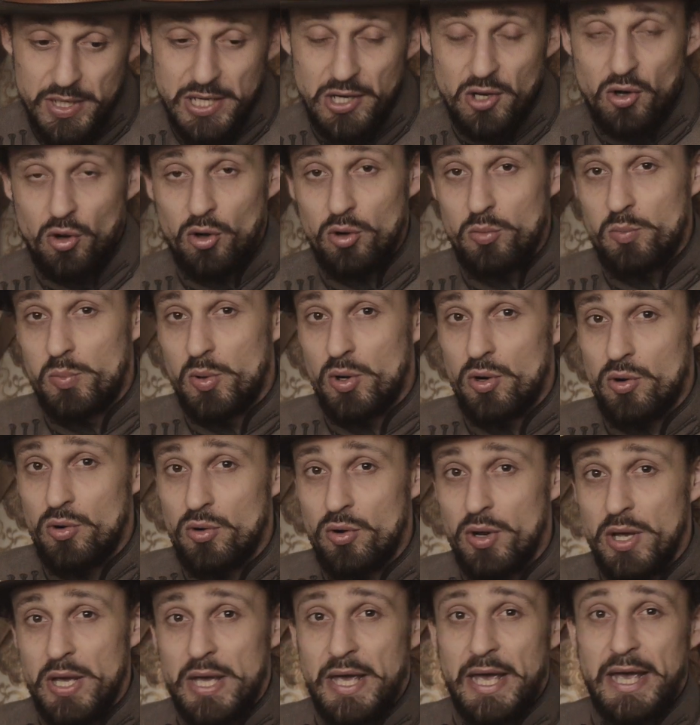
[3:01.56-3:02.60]
long
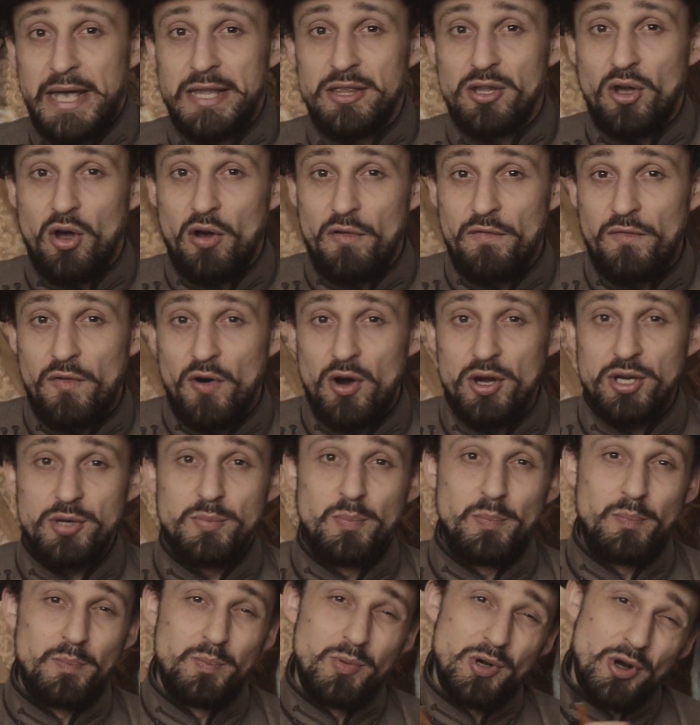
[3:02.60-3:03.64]
bow and avoid
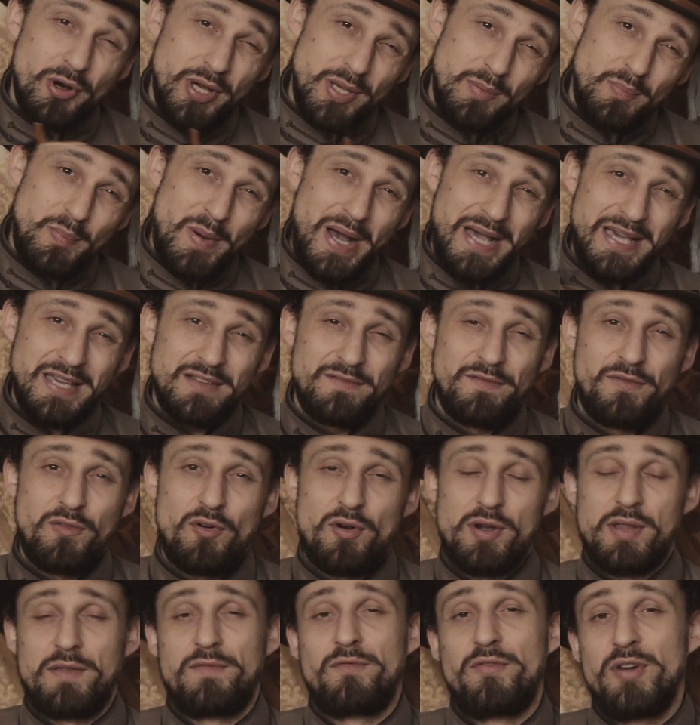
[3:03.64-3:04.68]
going back and
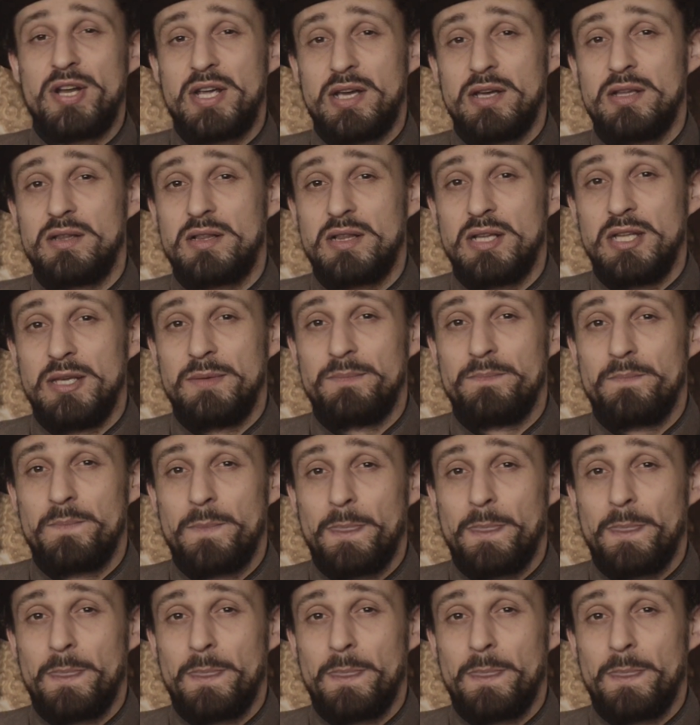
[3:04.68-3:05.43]
forth frequently.